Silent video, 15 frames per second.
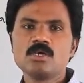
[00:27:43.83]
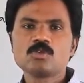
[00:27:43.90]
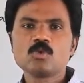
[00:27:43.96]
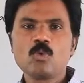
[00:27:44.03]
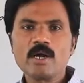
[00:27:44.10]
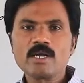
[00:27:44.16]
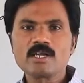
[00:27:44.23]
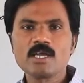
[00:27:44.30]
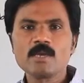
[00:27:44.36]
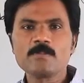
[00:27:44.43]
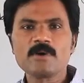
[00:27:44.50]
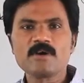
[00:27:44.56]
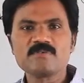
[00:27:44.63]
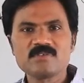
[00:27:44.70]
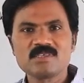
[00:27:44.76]
So what type
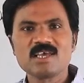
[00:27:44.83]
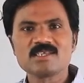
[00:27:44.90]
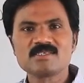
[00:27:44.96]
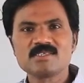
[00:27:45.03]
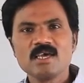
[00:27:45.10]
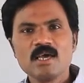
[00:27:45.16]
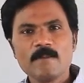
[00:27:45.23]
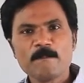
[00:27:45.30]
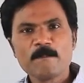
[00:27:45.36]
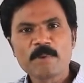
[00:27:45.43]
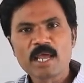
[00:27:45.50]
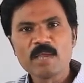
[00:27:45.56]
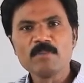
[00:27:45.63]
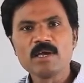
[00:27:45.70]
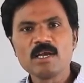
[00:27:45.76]
of cells?
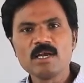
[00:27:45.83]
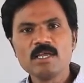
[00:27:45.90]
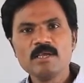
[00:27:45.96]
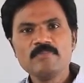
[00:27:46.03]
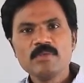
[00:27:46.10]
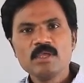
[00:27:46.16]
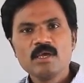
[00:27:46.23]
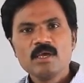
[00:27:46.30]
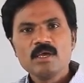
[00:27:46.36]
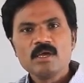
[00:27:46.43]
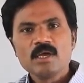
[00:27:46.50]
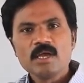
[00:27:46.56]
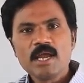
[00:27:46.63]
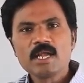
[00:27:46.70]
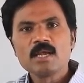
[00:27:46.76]
Primarily
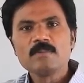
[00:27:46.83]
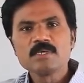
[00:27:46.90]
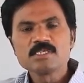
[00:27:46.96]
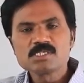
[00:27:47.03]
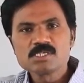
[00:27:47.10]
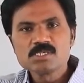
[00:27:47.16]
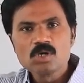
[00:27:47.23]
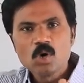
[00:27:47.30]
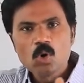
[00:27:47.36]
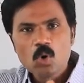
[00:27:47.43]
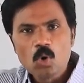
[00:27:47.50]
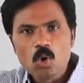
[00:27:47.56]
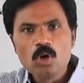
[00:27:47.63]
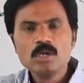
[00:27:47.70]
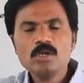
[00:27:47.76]
it must
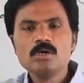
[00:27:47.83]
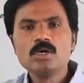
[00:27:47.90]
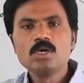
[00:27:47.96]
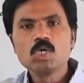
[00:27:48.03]
hold